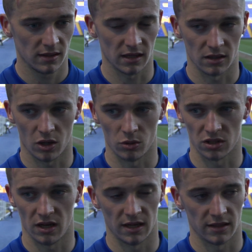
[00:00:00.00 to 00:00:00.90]
the
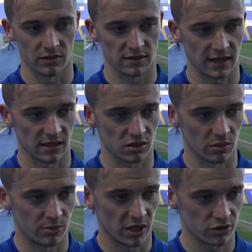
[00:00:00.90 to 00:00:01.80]
goals earlier and taking
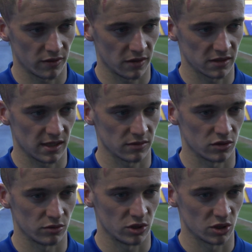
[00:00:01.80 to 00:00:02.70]
some of the pressure off ourselves,
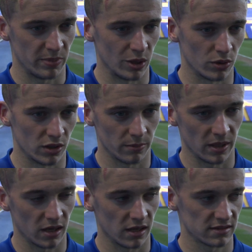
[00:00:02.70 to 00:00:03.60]
because we're just building it a
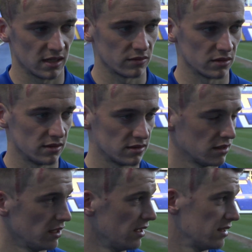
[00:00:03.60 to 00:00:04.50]
bit on ourselves, and
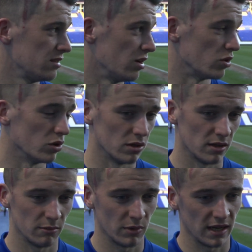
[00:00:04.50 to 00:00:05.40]
it's not good.
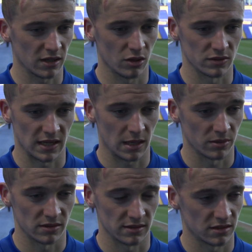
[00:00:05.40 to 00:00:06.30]
And when that goes and
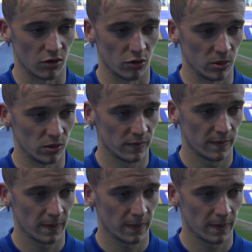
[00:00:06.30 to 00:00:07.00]
happens, it's horrible.